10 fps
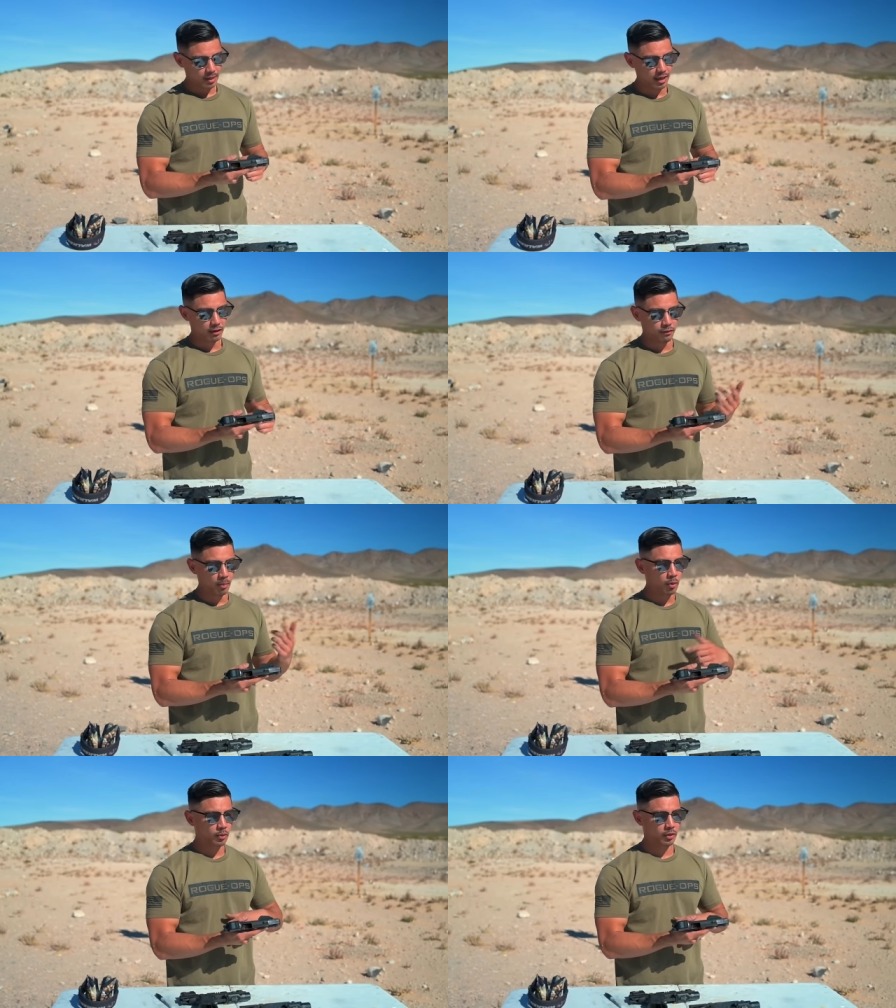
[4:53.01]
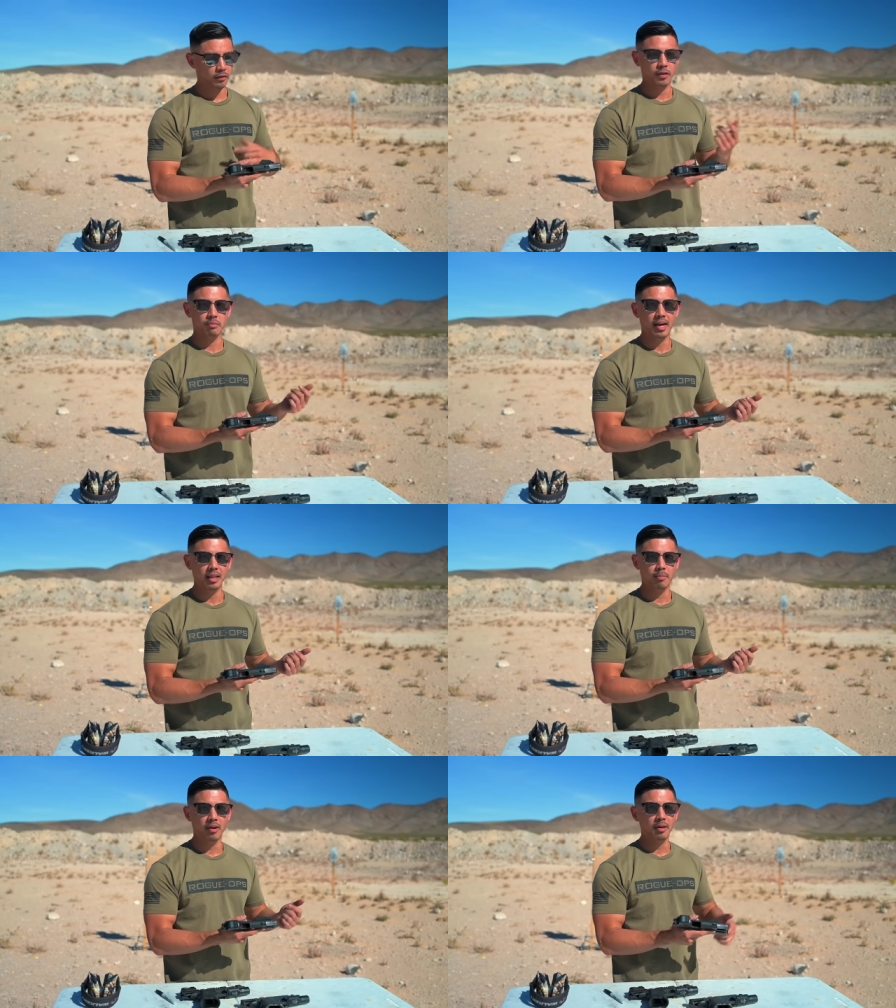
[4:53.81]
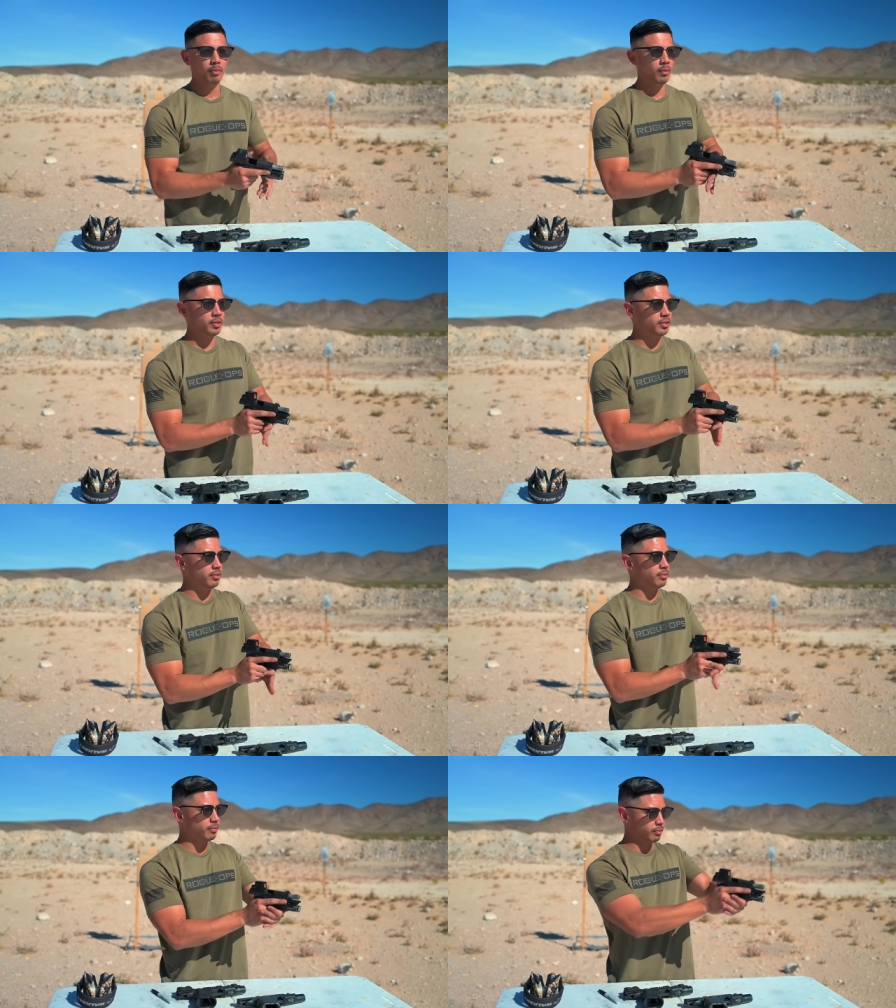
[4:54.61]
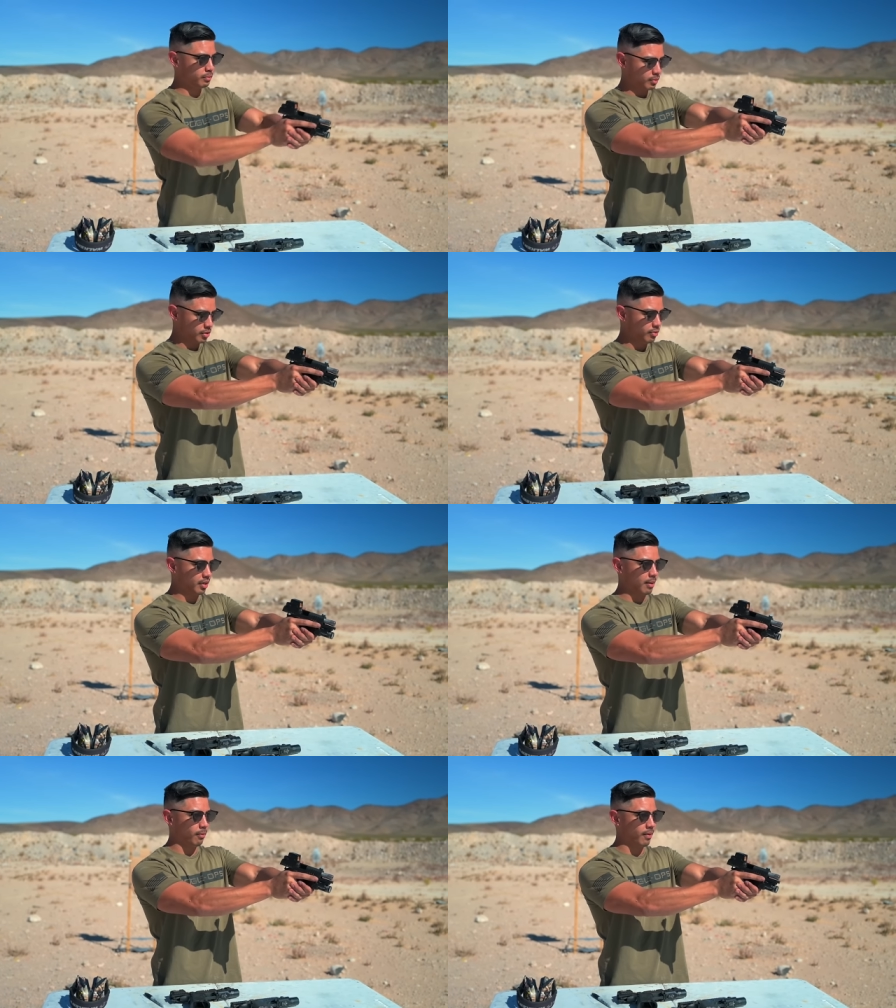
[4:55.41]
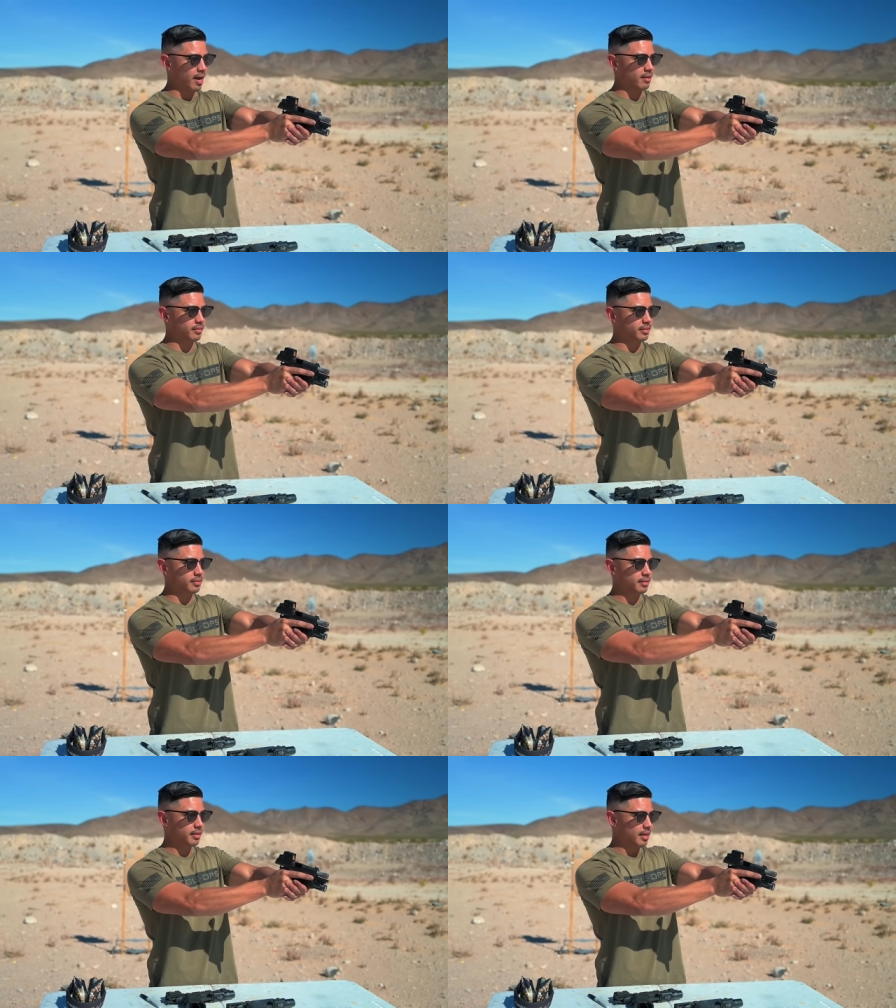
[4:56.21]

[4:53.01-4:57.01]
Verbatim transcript: kind of fumble with when they first buy the product, but once you shoot a couple rounds,